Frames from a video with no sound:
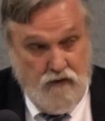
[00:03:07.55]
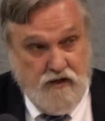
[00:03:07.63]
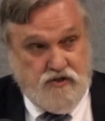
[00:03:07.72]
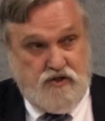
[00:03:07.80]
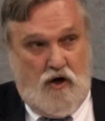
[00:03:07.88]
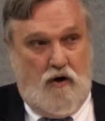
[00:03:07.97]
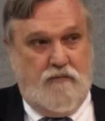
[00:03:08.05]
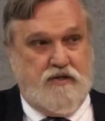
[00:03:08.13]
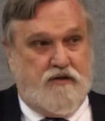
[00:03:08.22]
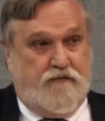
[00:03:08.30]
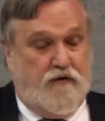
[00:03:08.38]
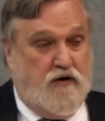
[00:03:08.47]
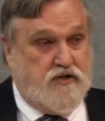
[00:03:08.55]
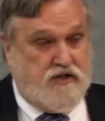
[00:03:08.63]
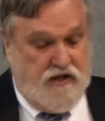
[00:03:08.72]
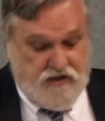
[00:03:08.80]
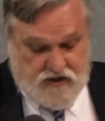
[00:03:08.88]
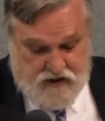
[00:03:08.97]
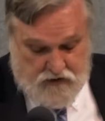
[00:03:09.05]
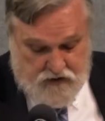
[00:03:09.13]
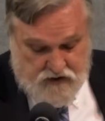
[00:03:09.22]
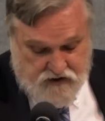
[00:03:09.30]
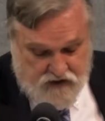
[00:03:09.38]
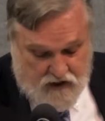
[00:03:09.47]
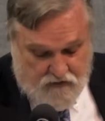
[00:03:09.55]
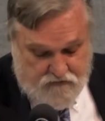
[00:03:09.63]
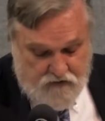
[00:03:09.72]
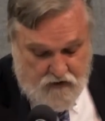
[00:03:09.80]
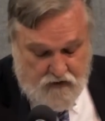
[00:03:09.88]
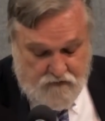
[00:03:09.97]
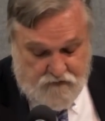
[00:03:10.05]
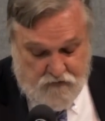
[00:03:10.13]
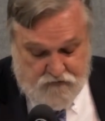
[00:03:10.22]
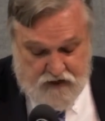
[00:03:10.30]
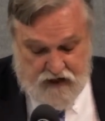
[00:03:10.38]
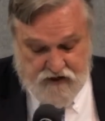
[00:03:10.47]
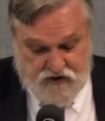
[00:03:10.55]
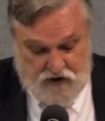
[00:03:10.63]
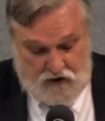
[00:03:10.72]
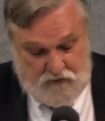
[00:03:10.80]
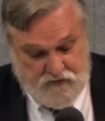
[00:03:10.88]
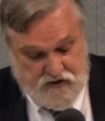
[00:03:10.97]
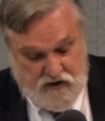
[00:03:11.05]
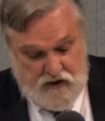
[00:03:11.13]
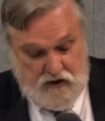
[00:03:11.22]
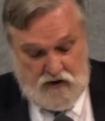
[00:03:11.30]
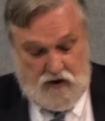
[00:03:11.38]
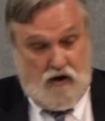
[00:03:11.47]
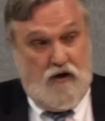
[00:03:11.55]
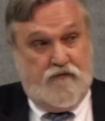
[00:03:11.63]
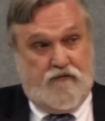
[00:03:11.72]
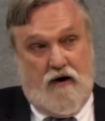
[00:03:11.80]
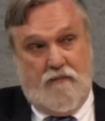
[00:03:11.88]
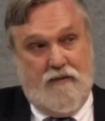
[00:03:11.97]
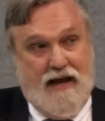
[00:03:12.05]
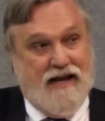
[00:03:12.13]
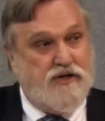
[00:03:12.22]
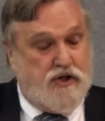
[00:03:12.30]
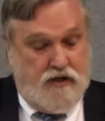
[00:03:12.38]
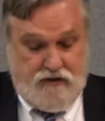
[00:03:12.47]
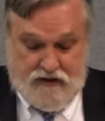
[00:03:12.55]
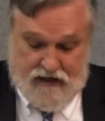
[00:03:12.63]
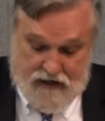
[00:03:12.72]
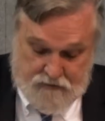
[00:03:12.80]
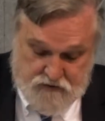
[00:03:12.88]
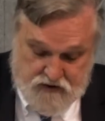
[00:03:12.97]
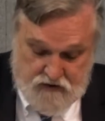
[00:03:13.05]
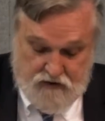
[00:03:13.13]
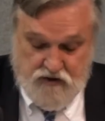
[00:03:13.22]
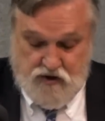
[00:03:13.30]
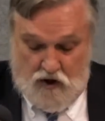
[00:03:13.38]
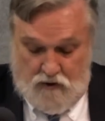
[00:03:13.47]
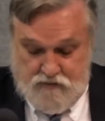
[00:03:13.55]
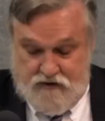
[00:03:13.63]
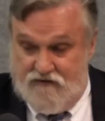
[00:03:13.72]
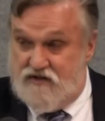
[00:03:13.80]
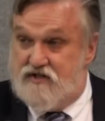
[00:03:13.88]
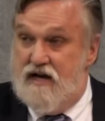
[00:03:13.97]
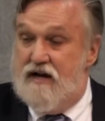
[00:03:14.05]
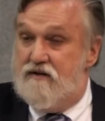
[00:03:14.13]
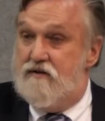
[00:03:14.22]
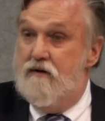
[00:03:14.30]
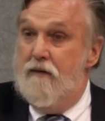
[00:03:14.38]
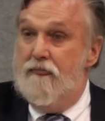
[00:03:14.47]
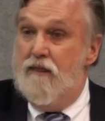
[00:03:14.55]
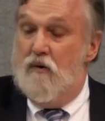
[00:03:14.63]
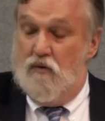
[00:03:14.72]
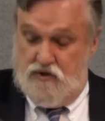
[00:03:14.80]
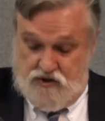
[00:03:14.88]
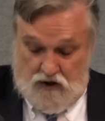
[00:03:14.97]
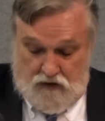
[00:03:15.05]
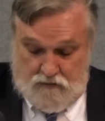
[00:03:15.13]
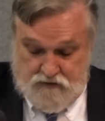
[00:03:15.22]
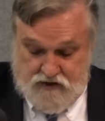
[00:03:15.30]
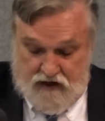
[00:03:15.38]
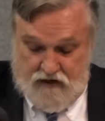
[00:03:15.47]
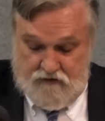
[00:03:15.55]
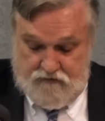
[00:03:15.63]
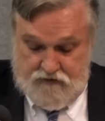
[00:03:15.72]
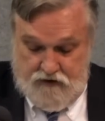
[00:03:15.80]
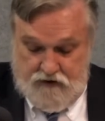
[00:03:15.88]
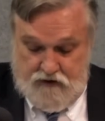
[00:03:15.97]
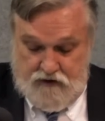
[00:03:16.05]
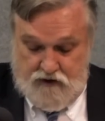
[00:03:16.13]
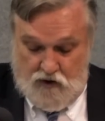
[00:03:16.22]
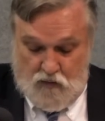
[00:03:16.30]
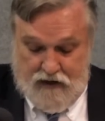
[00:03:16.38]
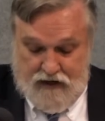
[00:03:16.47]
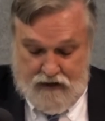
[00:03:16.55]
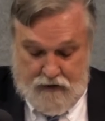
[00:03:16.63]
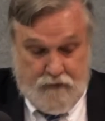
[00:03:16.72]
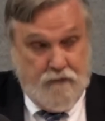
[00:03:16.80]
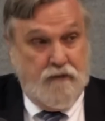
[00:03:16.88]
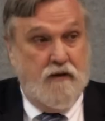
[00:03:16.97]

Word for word: This psalm is the first in a series of fifteen psalms called from ancient times psalms of ascent, or psalms of degree,